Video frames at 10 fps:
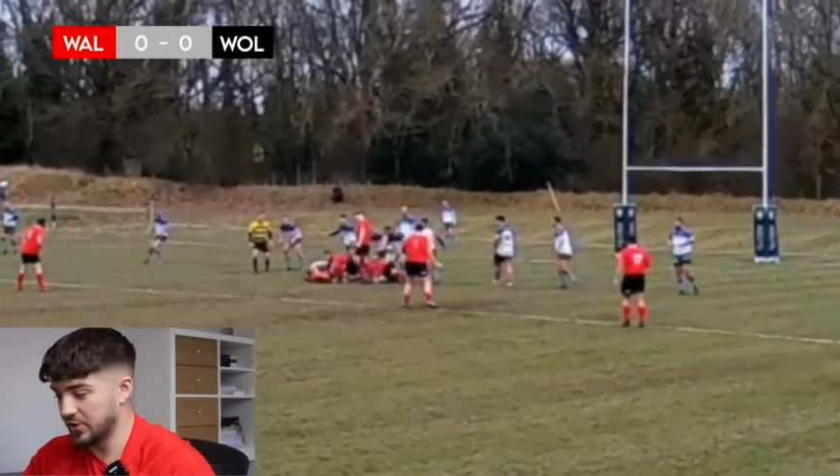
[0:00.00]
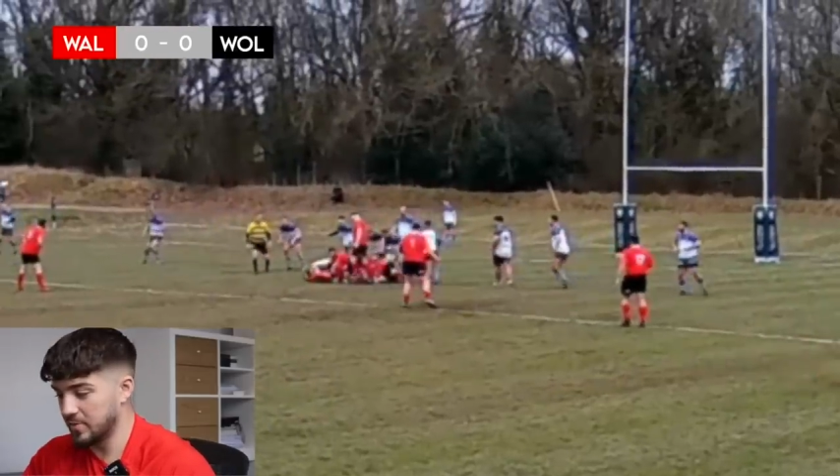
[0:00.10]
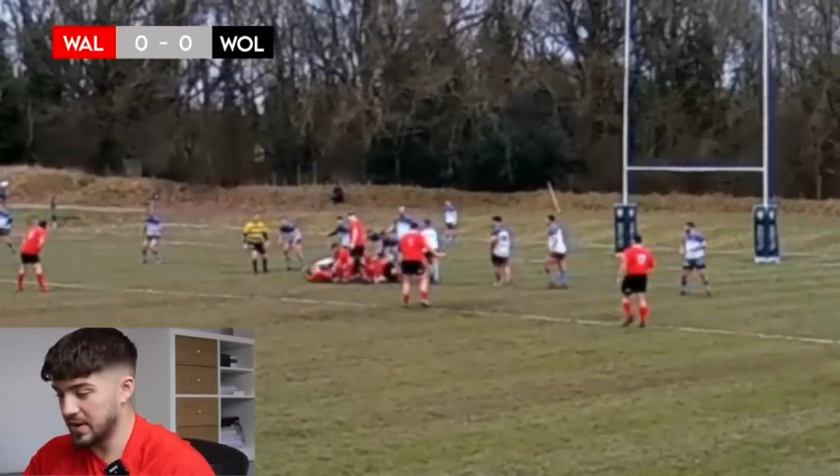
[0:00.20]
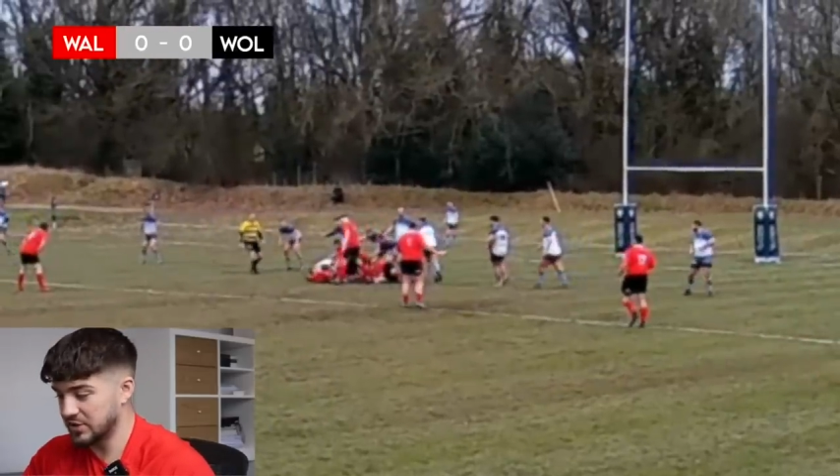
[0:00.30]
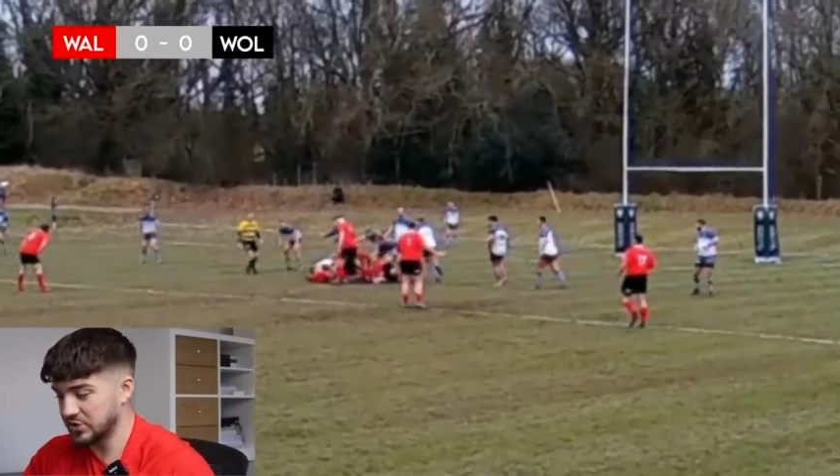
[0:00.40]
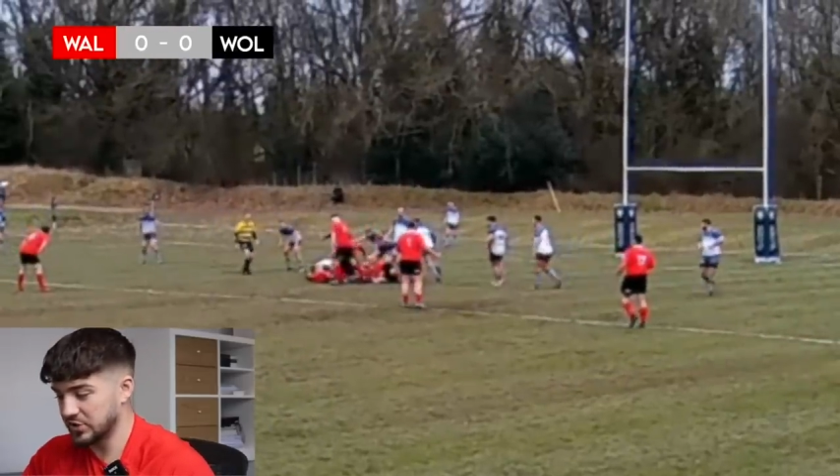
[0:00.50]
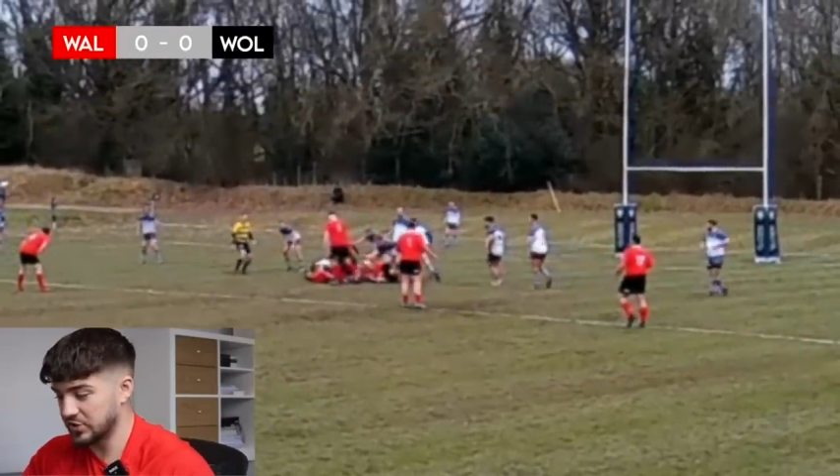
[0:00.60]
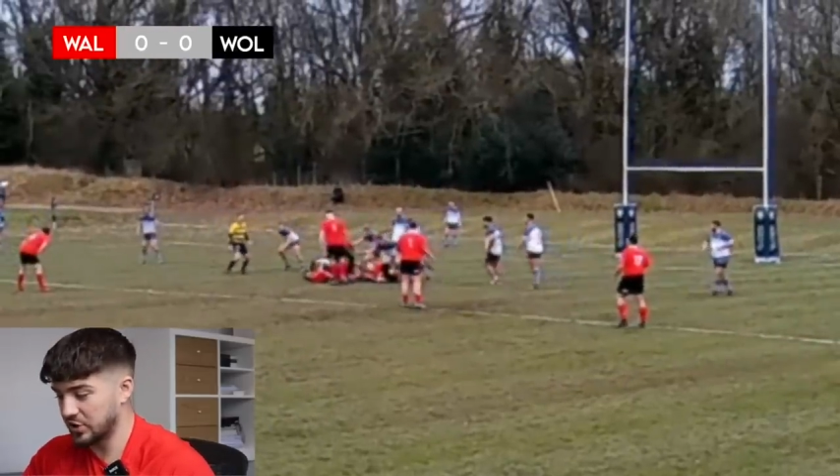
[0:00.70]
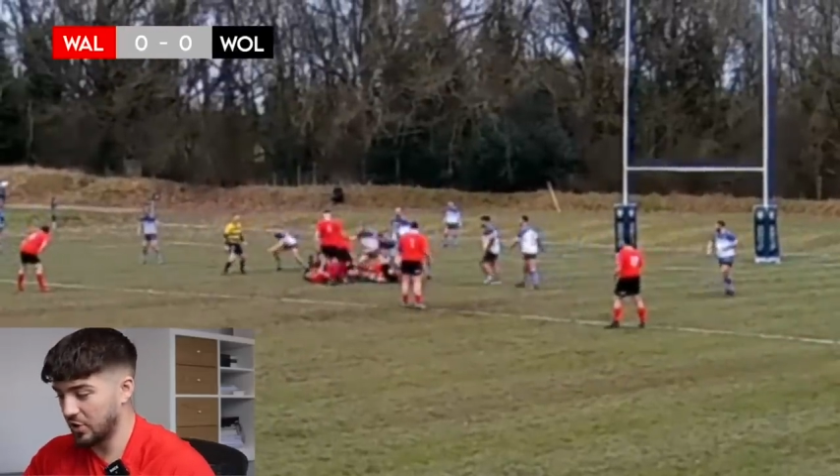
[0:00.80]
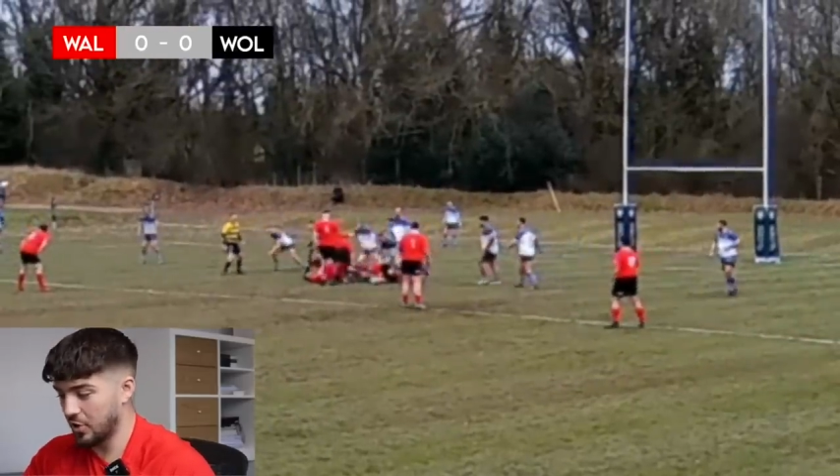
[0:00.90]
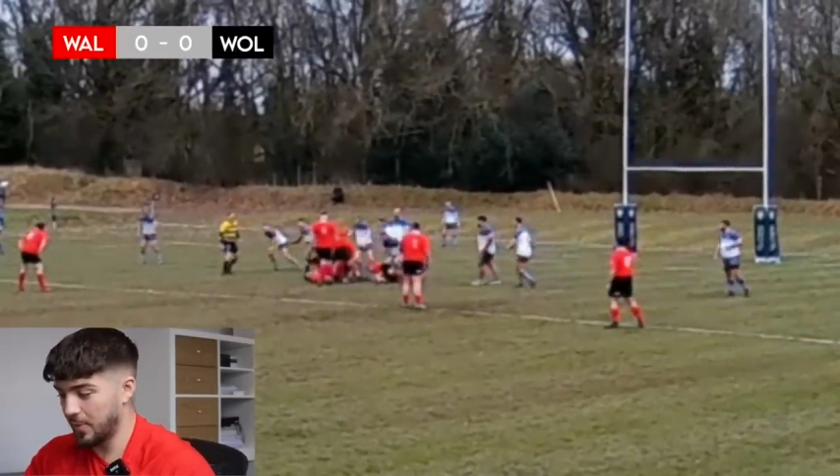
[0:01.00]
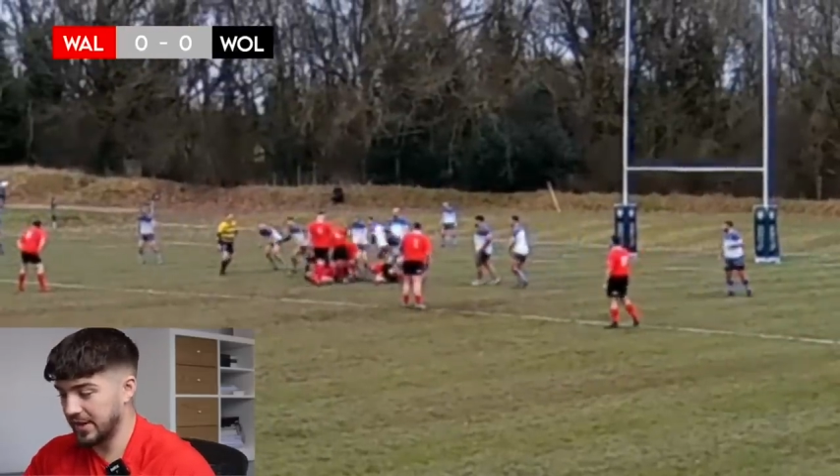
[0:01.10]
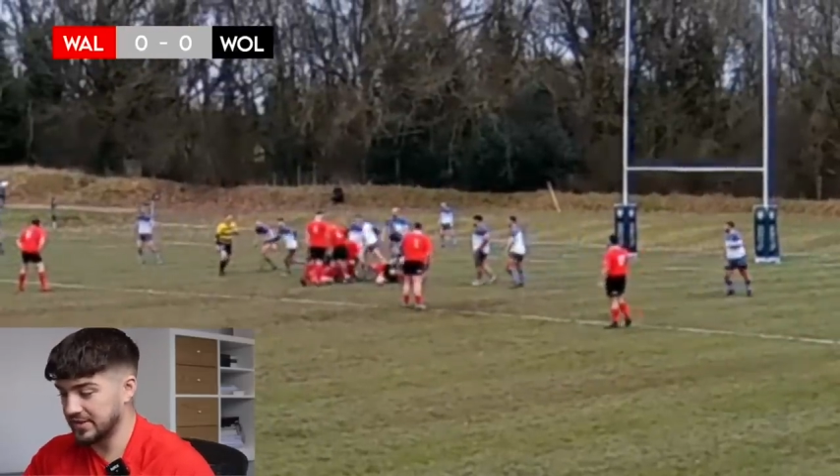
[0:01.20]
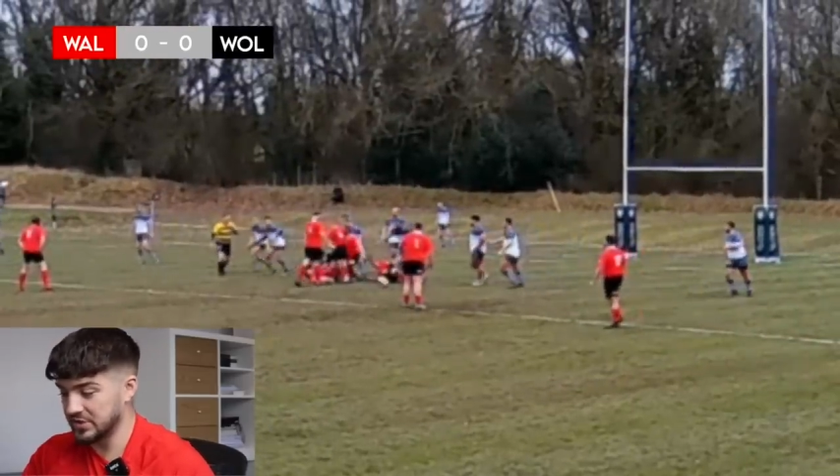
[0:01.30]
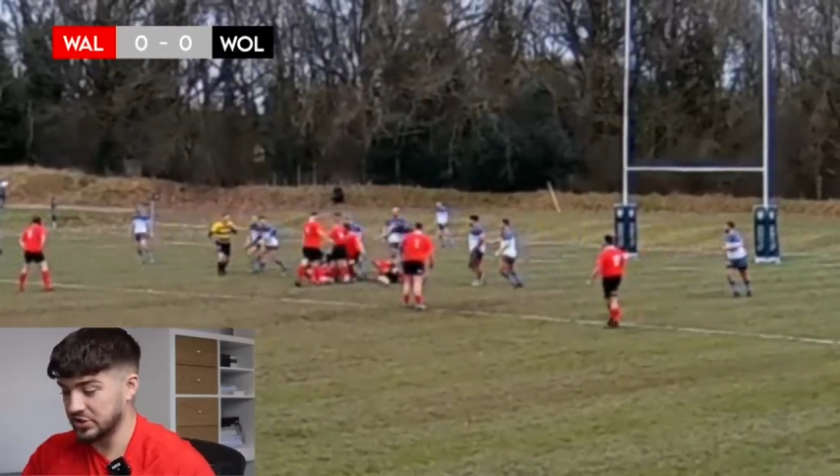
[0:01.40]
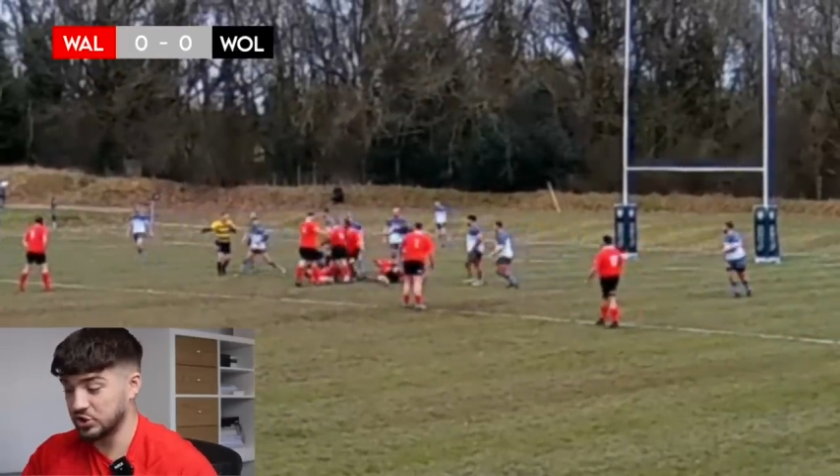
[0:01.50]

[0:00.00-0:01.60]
do manage to secure a penalty